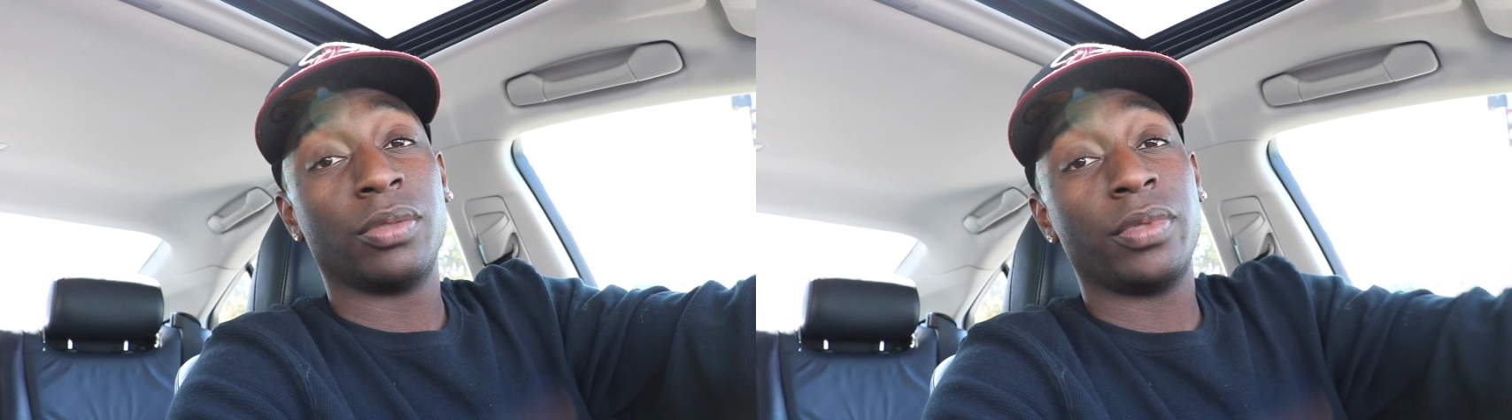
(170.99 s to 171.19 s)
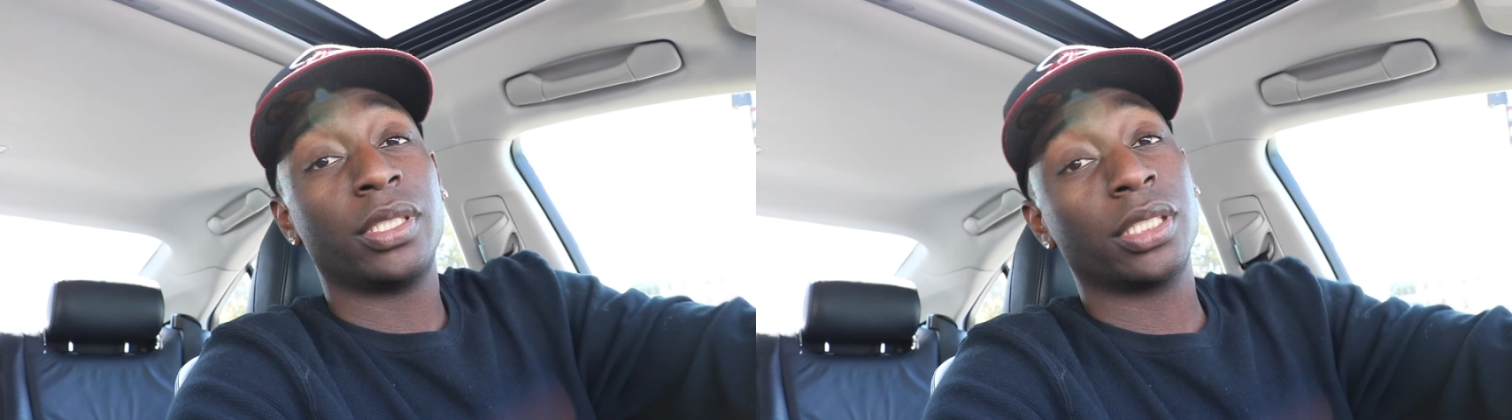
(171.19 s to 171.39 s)

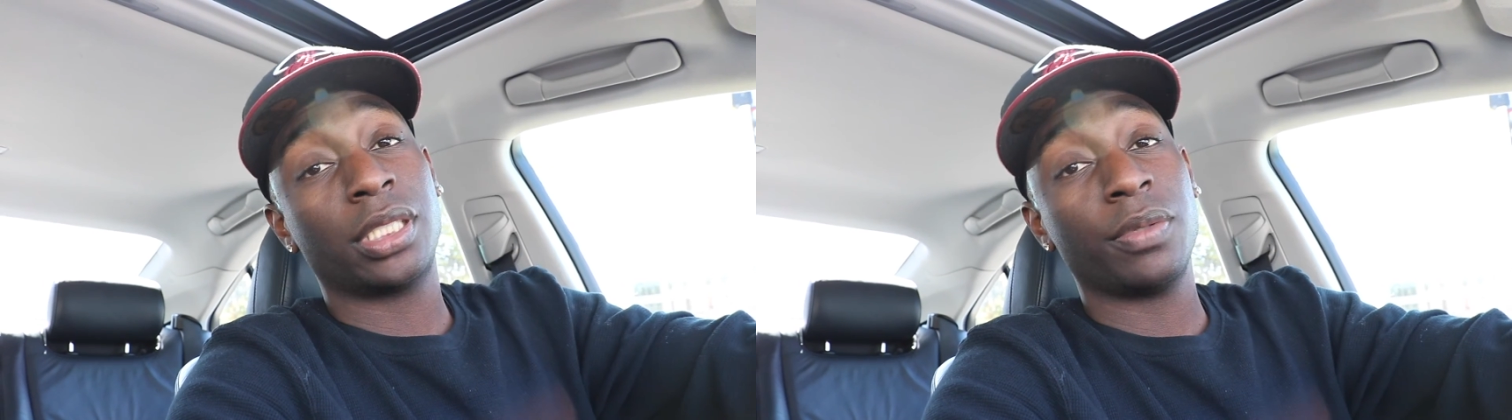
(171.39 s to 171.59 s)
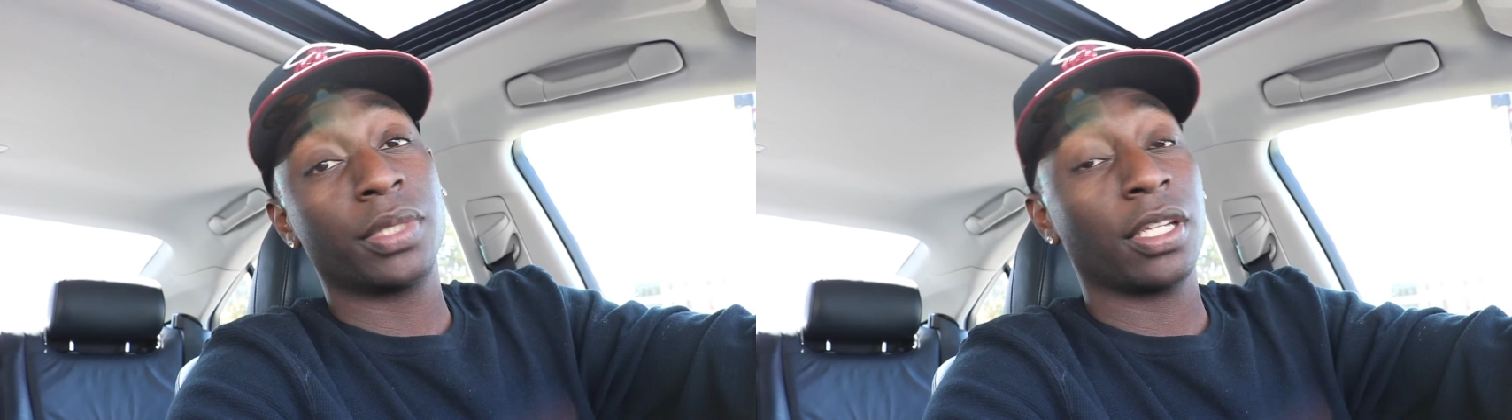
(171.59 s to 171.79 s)
we'll just
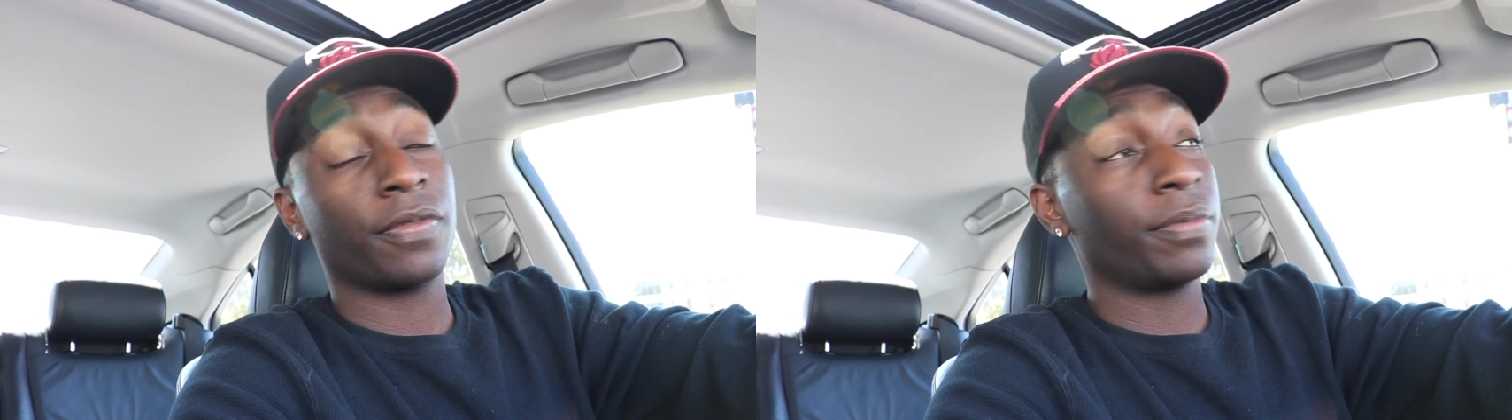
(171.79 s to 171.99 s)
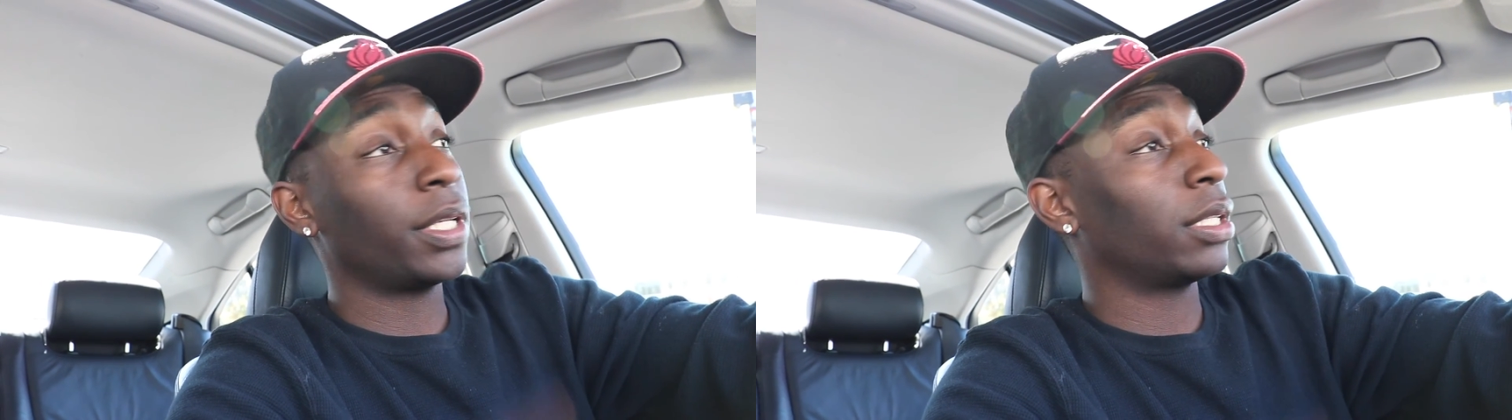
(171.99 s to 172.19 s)
see what's
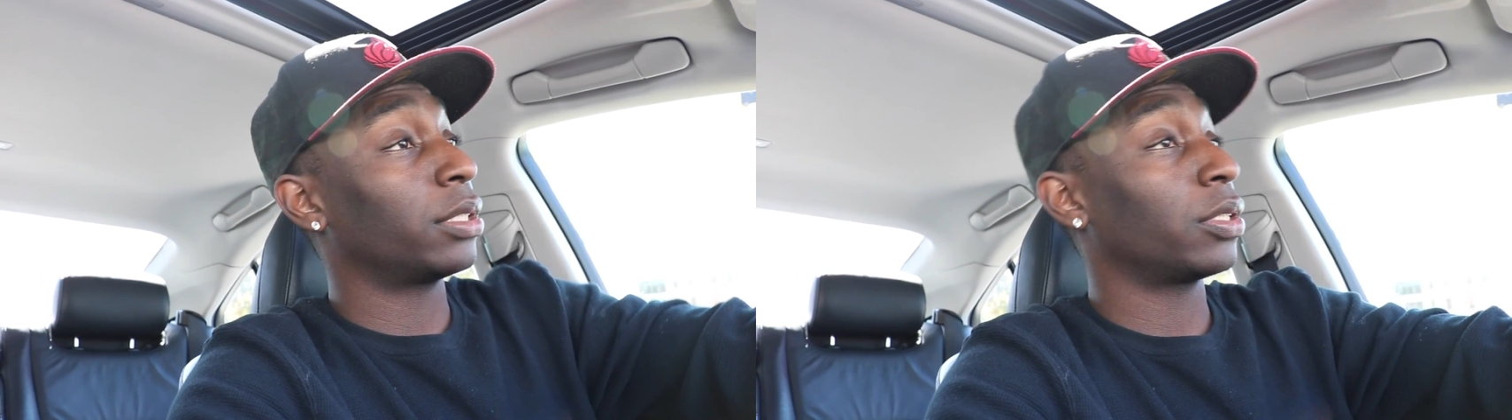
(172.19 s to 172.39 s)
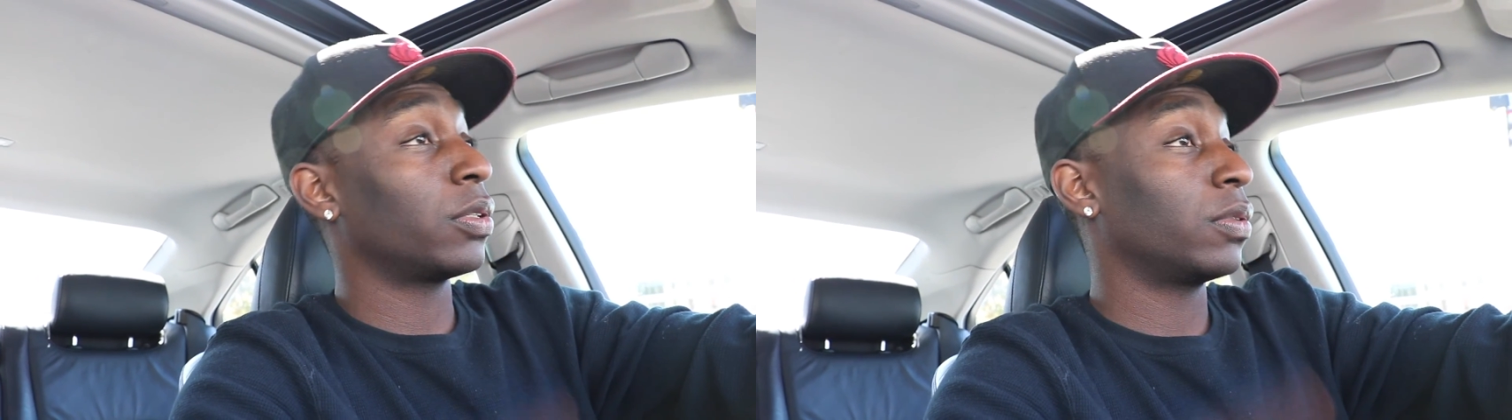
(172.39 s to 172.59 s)
up from
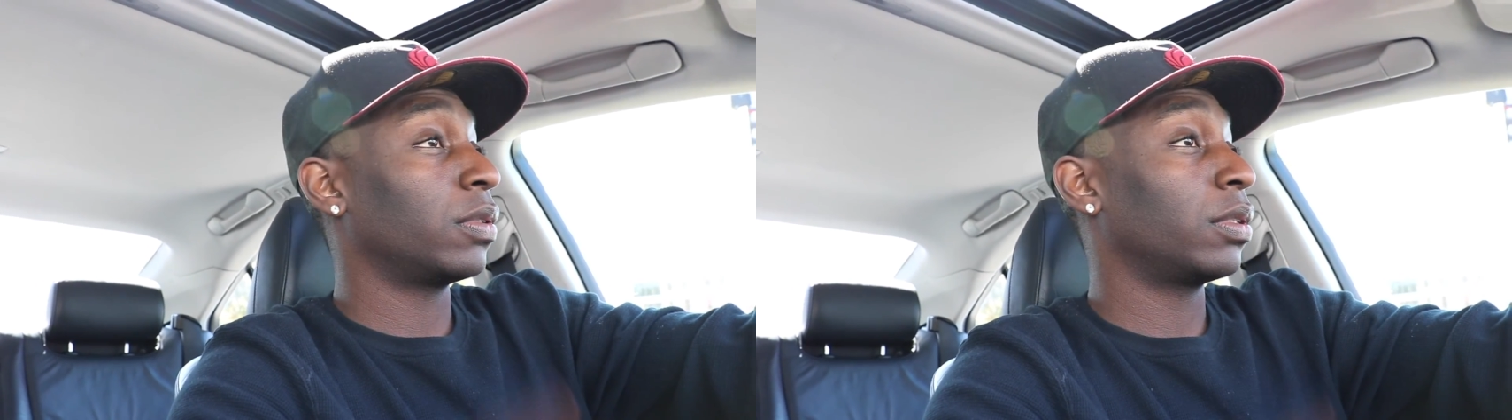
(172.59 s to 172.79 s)
there. So